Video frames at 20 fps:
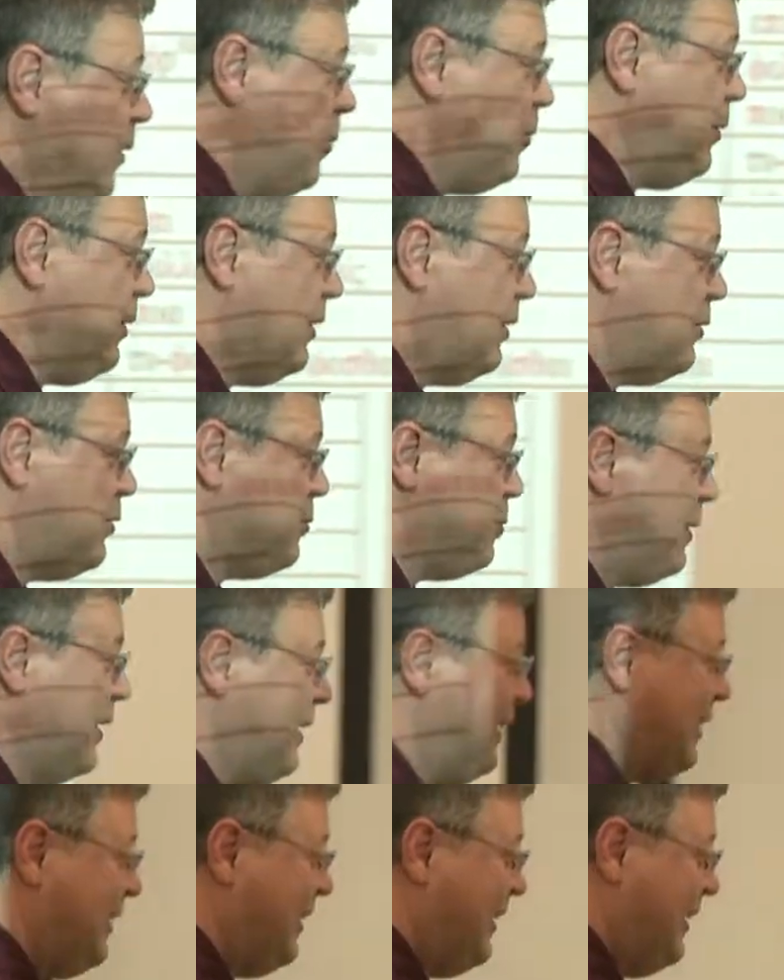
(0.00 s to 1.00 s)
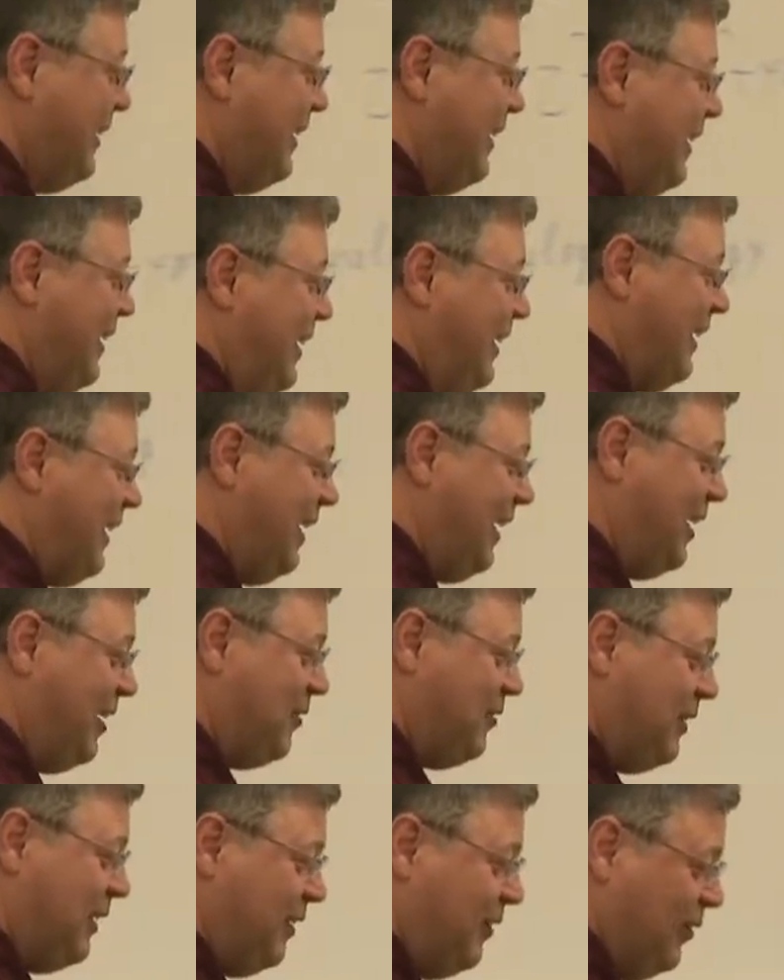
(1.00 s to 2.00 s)
words, but
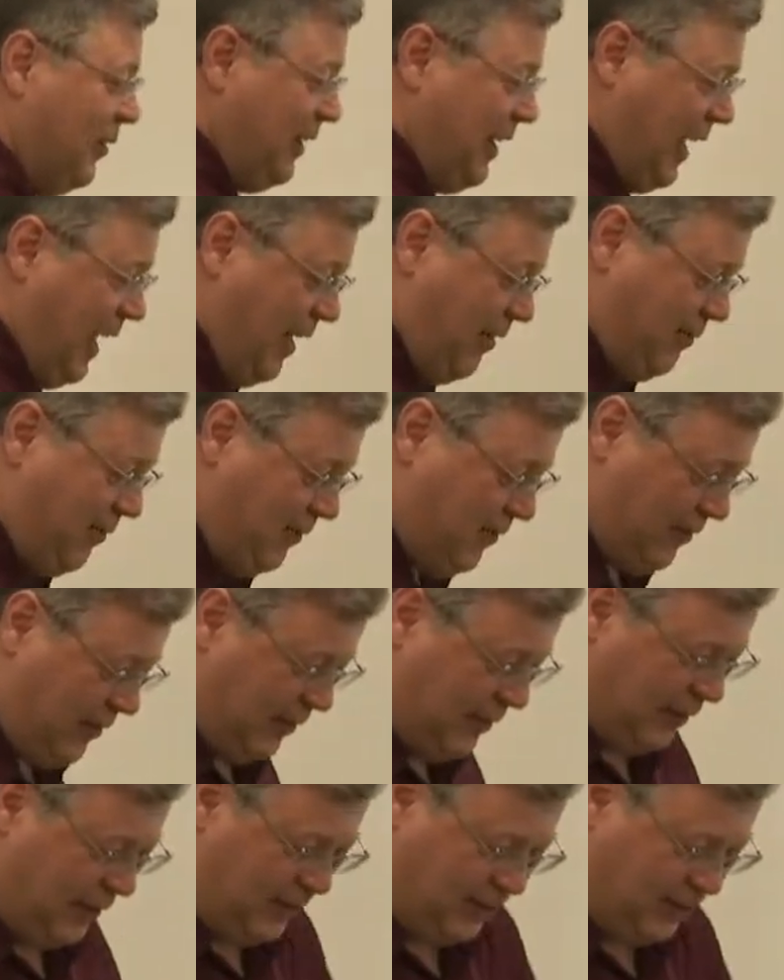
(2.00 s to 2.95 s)
we don't have a lot